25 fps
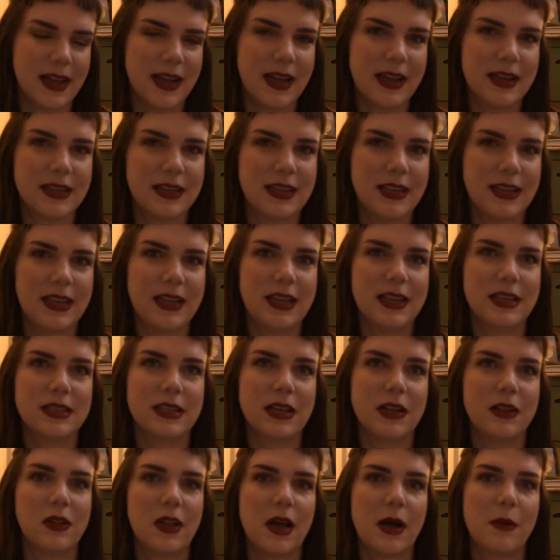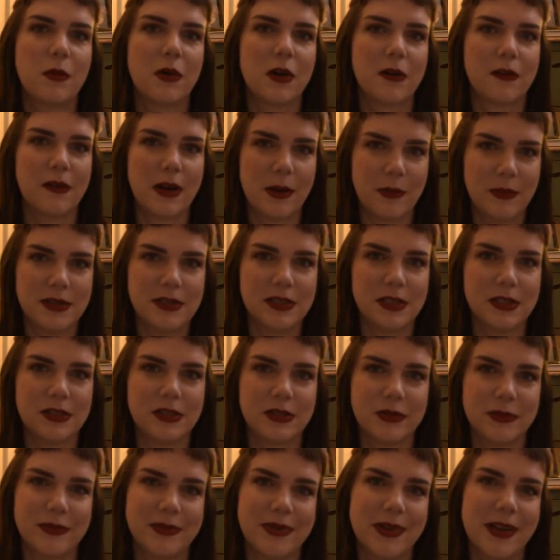I need a lot more
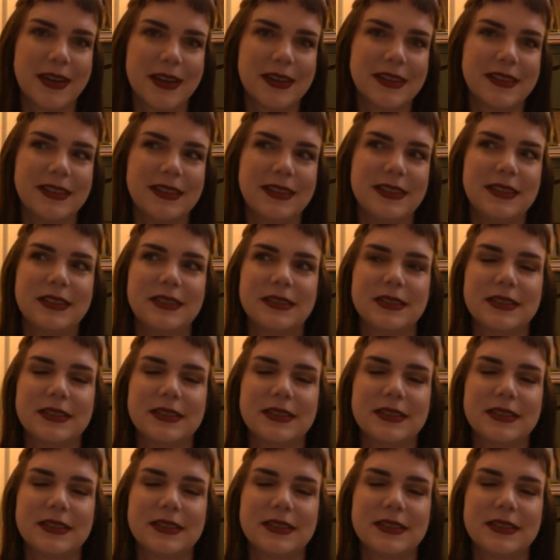repetition practice.